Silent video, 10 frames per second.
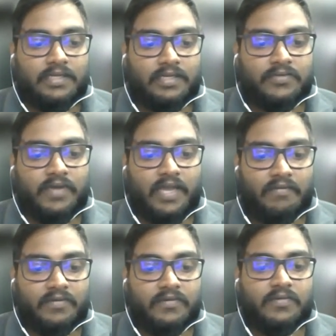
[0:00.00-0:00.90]
you have
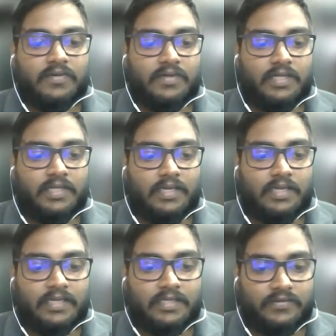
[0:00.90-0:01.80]
to uh,
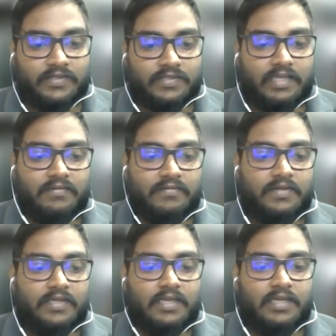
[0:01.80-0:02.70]
learn yourself
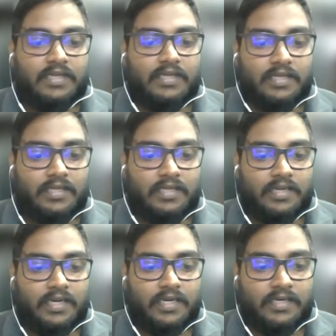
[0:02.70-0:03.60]
uh,
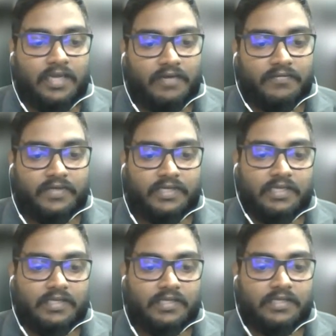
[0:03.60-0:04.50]
and hard work.
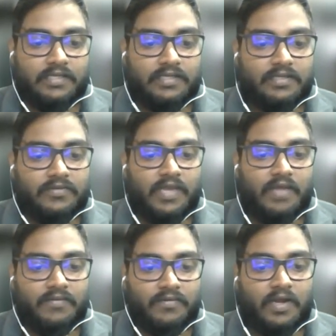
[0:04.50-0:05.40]
You
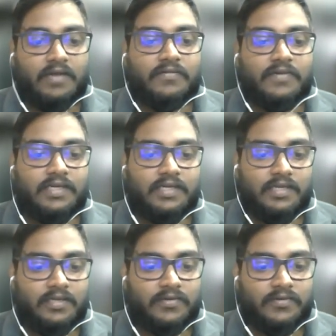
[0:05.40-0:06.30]
have to hard work
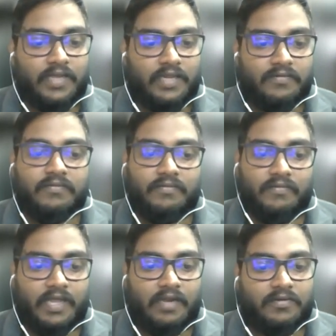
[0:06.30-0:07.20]
to get
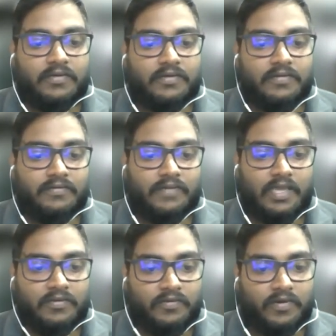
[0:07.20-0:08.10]
where where
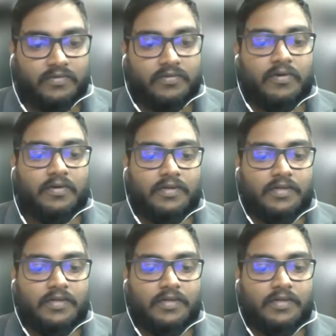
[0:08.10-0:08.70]
you want to go.